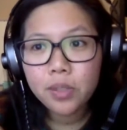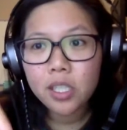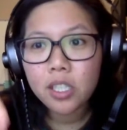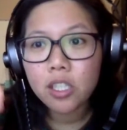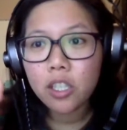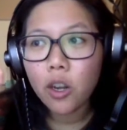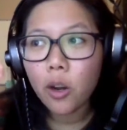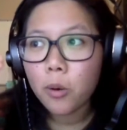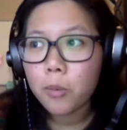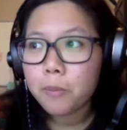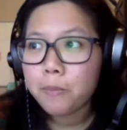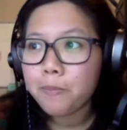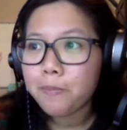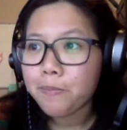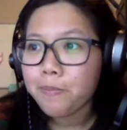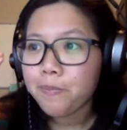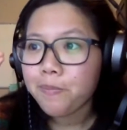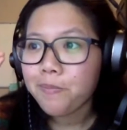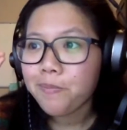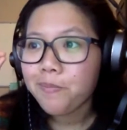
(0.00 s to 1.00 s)
So
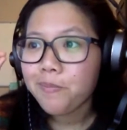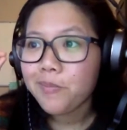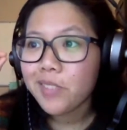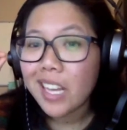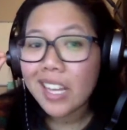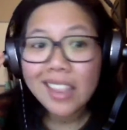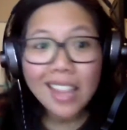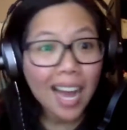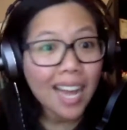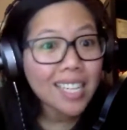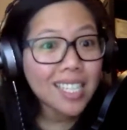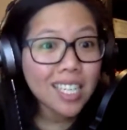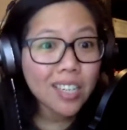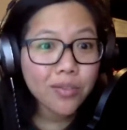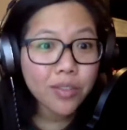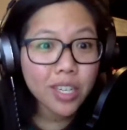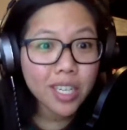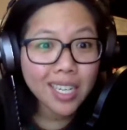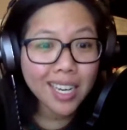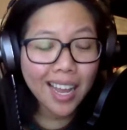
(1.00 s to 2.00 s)
that's it
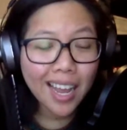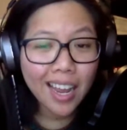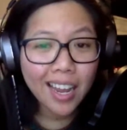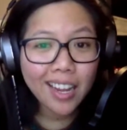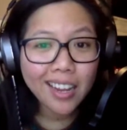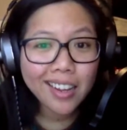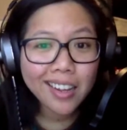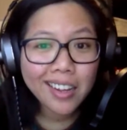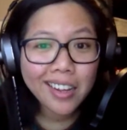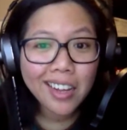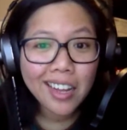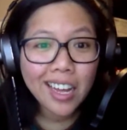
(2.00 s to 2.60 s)
for today.